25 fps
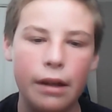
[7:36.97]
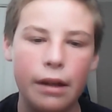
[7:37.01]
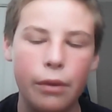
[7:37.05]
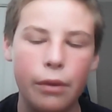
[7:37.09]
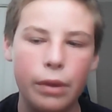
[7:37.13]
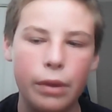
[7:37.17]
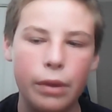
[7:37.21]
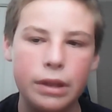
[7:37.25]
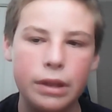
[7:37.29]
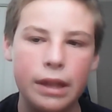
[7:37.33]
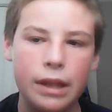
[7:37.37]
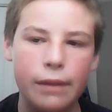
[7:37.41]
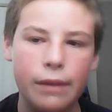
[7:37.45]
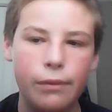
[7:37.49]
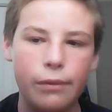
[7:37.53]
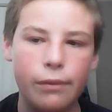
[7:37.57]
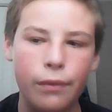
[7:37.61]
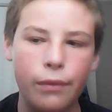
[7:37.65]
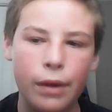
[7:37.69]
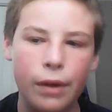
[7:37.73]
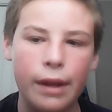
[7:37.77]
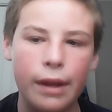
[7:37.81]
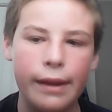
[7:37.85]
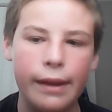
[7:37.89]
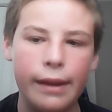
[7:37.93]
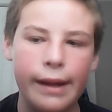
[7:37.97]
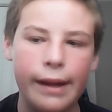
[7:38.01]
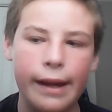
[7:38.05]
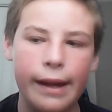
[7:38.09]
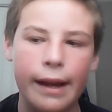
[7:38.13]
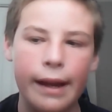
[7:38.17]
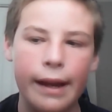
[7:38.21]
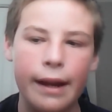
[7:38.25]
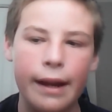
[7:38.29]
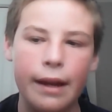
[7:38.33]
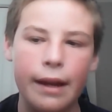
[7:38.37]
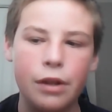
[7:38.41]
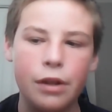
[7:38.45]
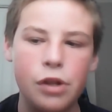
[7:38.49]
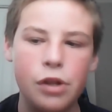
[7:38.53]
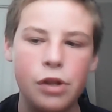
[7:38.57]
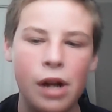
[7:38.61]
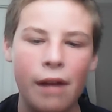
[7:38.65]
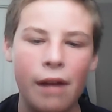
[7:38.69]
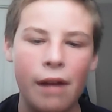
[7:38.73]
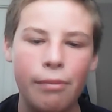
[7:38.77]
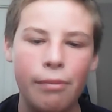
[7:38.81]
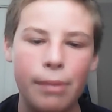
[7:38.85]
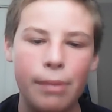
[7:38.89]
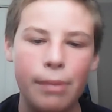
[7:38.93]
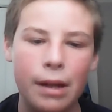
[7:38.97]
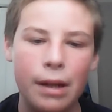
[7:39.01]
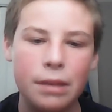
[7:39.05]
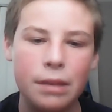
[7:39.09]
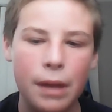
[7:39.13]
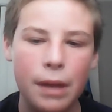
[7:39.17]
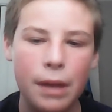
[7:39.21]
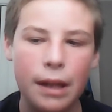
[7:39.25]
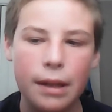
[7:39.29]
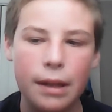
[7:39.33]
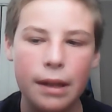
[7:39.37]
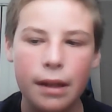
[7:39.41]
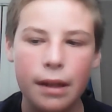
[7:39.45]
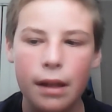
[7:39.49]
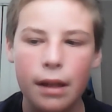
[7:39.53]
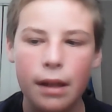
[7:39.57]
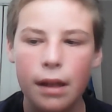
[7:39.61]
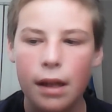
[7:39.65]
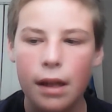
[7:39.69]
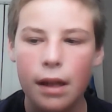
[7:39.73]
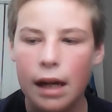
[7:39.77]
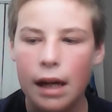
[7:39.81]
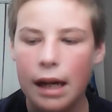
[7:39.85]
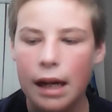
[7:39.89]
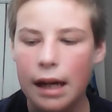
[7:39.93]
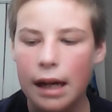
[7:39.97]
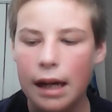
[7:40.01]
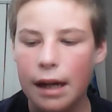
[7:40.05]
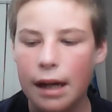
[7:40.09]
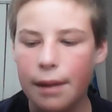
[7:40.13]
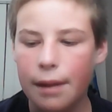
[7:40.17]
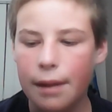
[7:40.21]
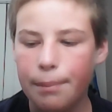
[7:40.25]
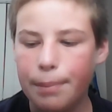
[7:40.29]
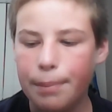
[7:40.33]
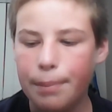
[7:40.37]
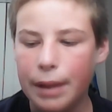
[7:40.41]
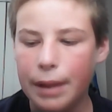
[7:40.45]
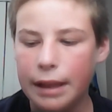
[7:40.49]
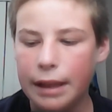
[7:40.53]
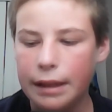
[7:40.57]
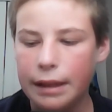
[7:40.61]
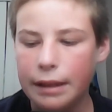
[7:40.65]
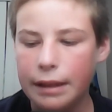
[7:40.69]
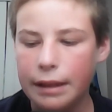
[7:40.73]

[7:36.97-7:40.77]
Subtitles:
There wasn't really any in the draft prospect, but